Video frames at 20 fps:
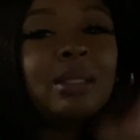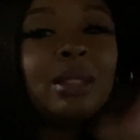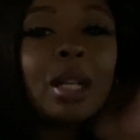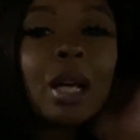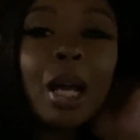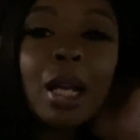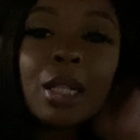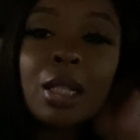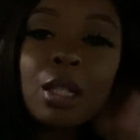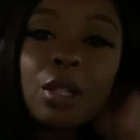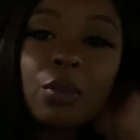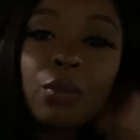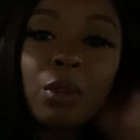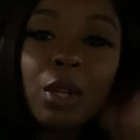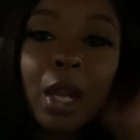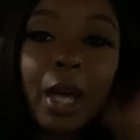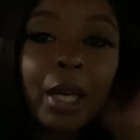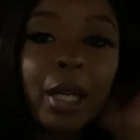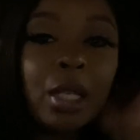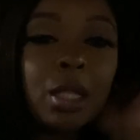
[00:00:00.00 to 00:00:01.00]
I just feel
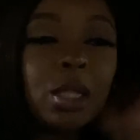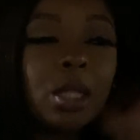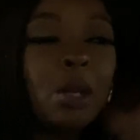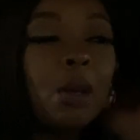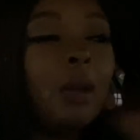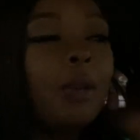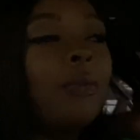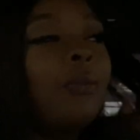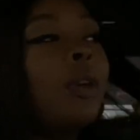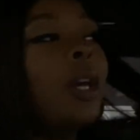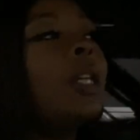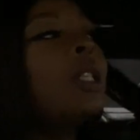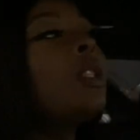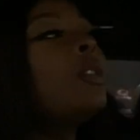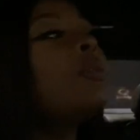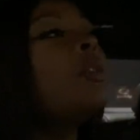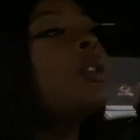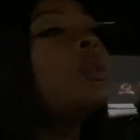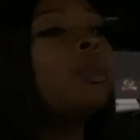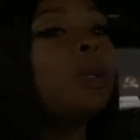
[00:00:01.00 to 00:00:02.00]
like it's so
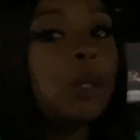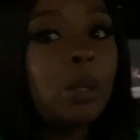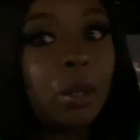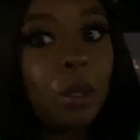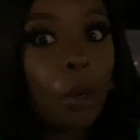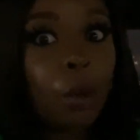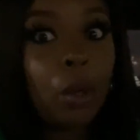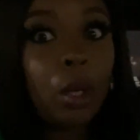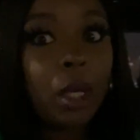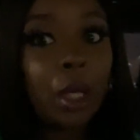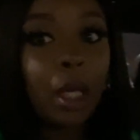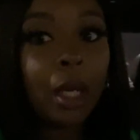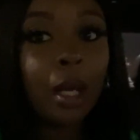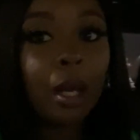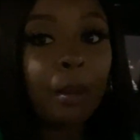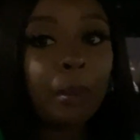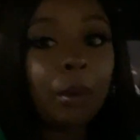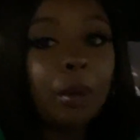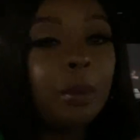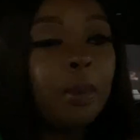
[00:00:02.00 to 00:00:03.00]
invasive to be throwing a
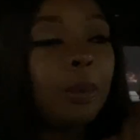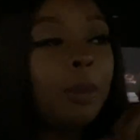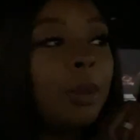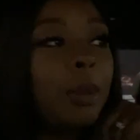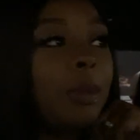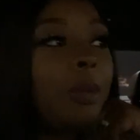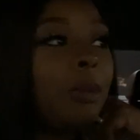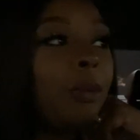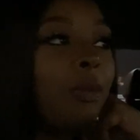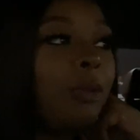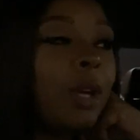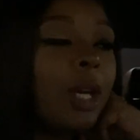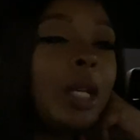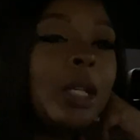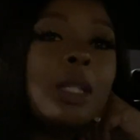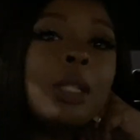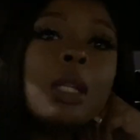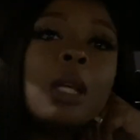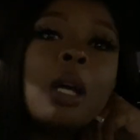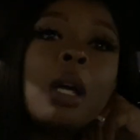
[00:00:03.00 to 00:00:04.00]
camera up in people's
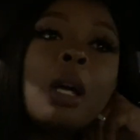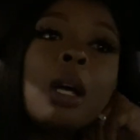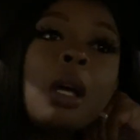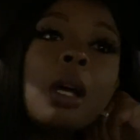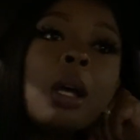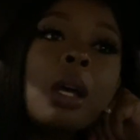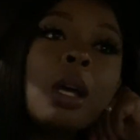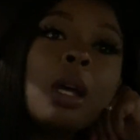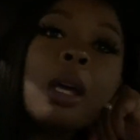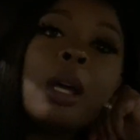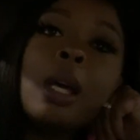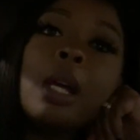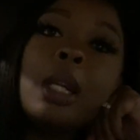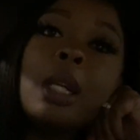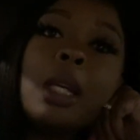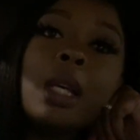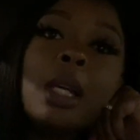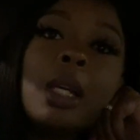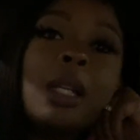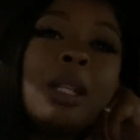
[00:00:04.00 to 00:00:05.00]
face. And
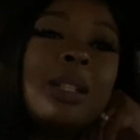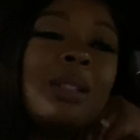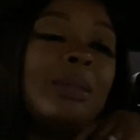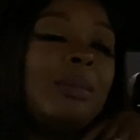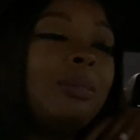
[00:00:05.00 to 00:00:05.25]
then